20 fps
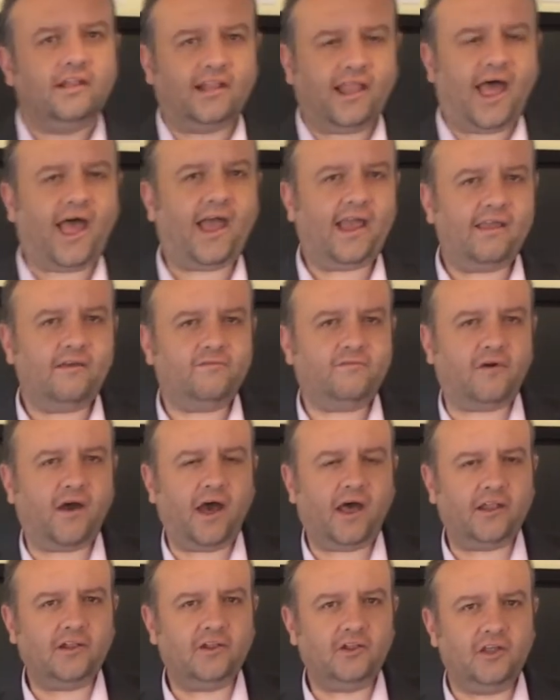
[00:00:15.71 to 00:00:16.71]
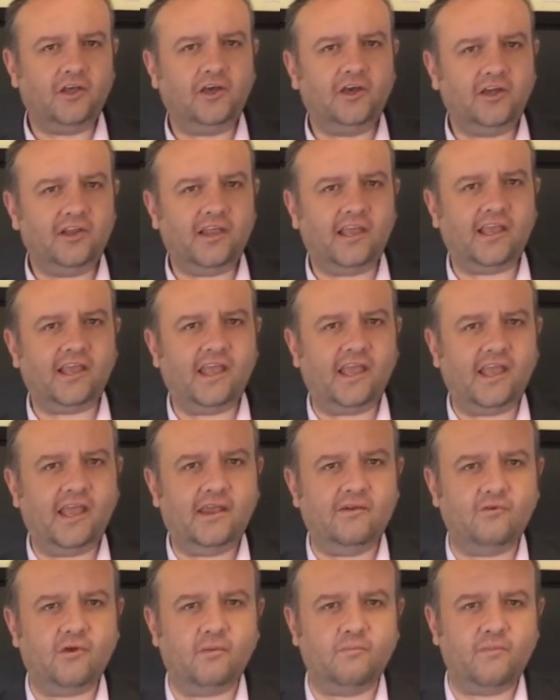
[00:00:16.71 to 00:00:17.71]
life and learning
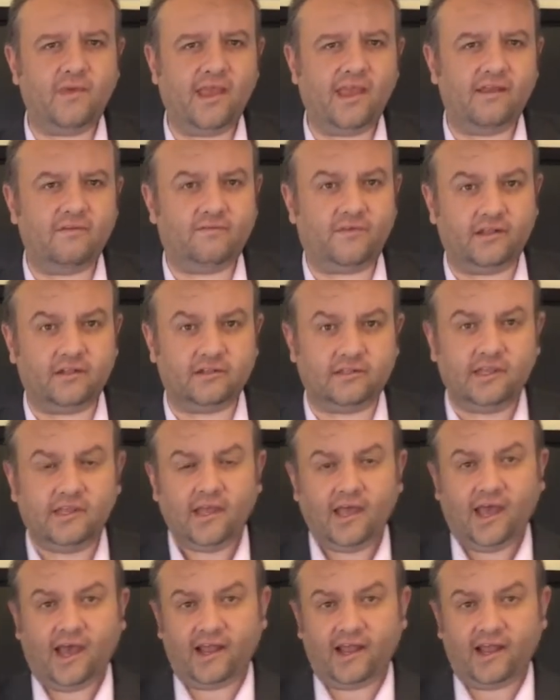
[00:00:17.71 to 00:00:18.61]
here at Mayfield.